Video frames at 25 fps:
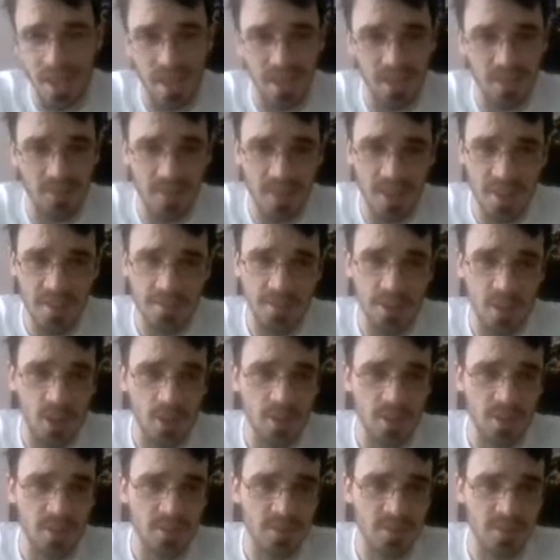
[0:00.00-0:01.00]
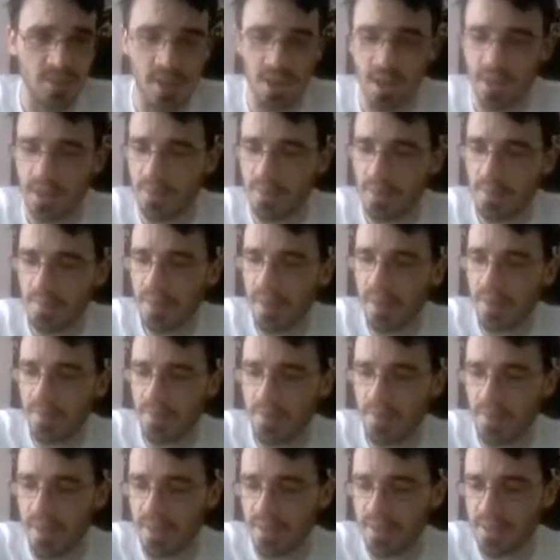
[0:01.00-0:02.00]
And if they have tokens, they're not coming
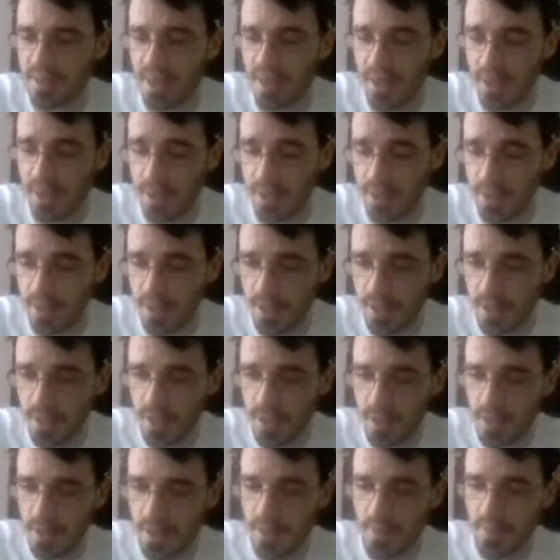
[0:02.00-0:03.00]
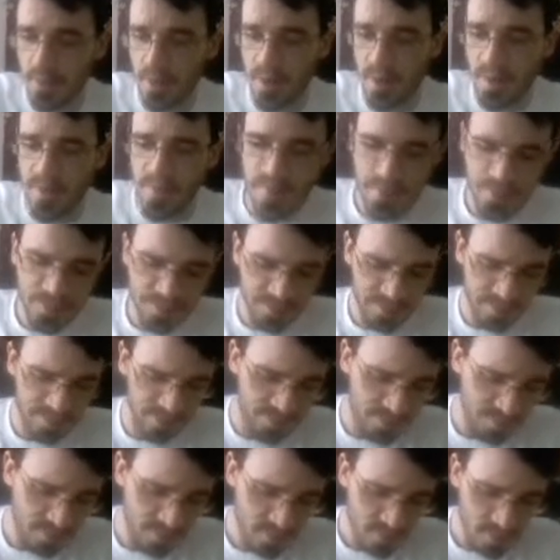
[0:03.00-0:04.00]
back from exile. But
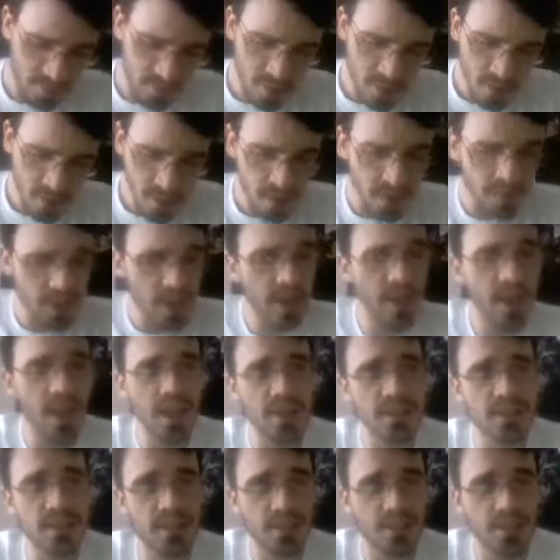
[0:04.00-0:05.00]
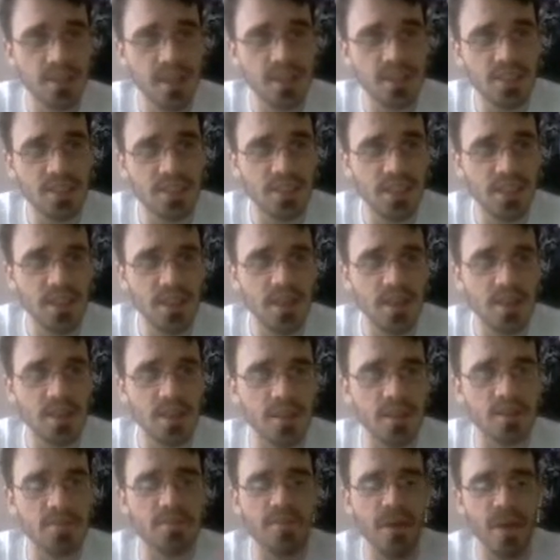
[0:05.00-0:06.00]
yeah, guys, that's the
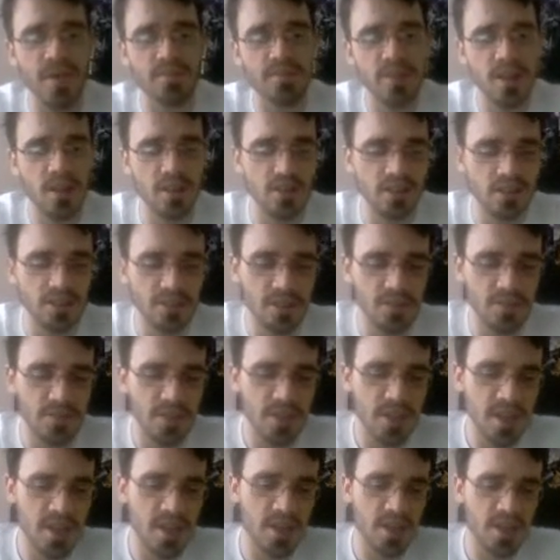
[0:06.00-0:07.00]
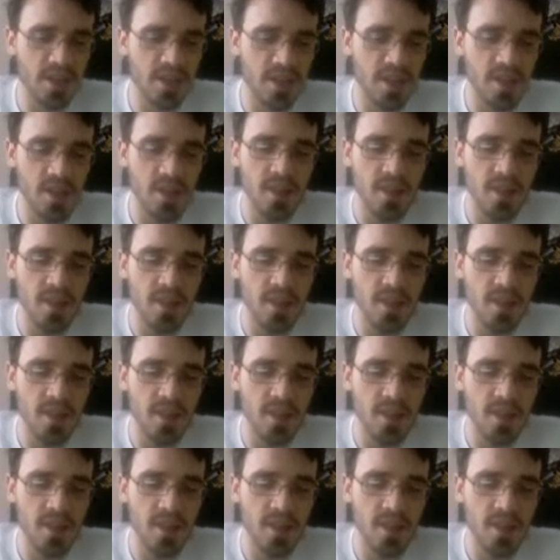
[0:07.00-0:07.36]
5-color Sliver deck.